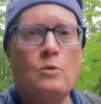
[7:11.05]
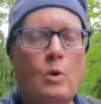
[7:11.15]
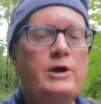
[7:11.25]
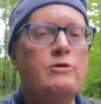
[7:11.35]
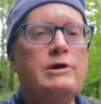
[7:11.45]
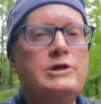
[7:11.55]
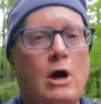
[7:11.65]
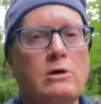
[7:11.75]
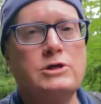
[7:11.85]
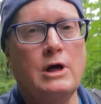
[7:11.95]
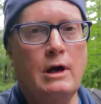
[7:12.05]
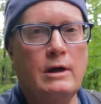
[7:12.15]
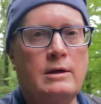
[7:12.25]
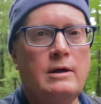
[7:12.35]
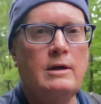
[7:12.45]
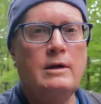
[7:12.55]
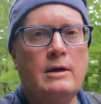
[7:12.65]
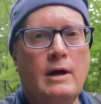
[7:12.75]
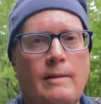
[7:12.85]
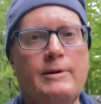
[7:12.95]
what your results are,
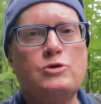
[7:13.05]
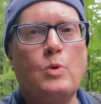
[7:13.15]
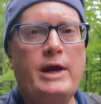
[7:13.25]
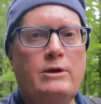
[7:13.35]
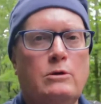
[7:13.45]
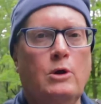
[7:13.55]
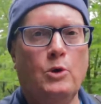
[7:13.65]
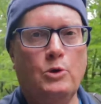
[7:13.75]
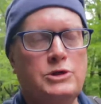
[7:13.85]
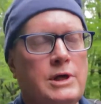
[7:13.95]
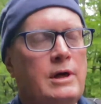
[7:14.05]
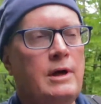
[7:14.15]
how much weight you lose,